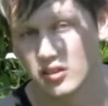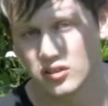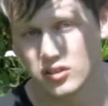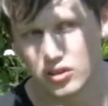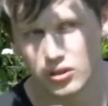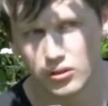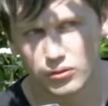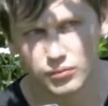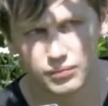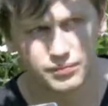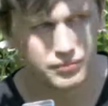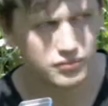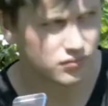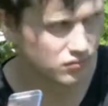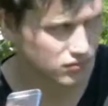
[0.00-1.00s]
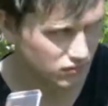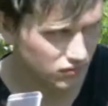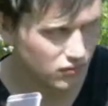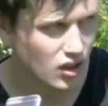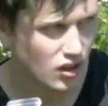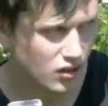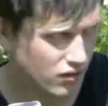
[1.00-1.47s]
So
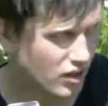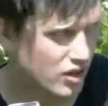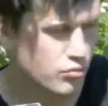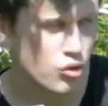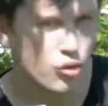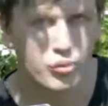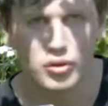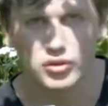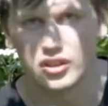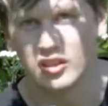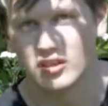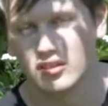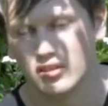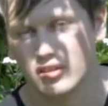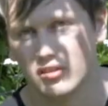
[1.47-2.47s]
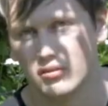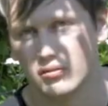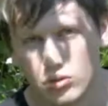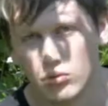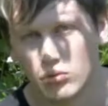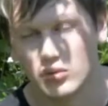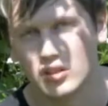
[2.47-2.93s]
there's more projects that
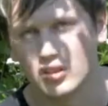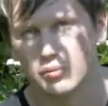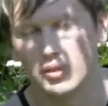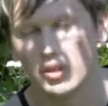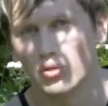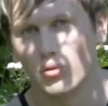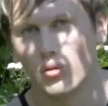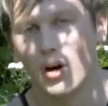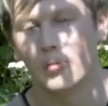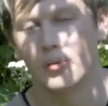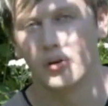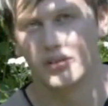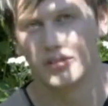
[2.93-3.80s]
you all need to be caught up